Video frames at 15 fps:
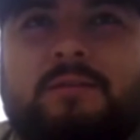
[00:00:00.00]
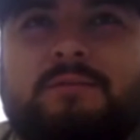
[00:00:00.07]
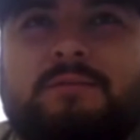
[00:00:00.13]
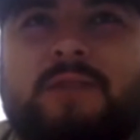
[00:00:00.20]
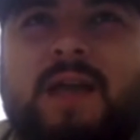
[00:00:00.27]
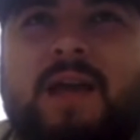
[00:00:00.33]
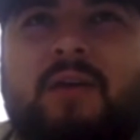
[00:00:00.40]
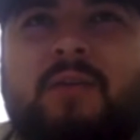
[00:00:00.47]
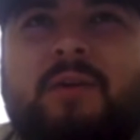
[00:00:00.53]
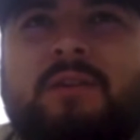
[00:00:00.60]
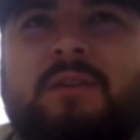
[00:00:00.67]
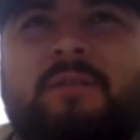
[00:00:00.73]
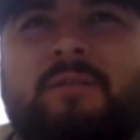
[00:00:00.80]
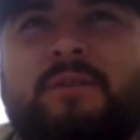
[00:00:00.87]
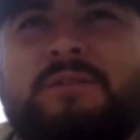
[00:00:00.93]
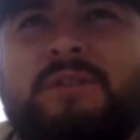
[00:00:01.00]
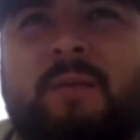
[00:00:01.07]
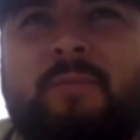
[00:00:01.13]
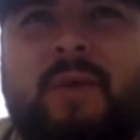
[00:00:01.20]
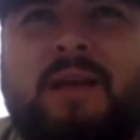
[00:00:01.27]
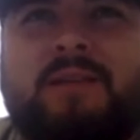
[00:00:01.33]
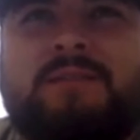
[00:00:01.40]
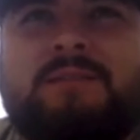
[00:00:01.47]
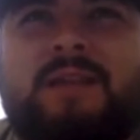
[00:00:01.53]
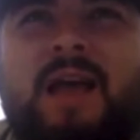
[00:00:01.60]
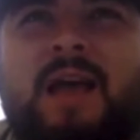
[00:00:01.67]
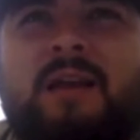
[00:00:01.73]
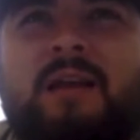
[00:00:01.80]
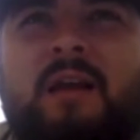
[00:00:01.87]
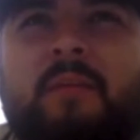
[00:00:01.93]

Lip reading: Now with the few setbacks he's had,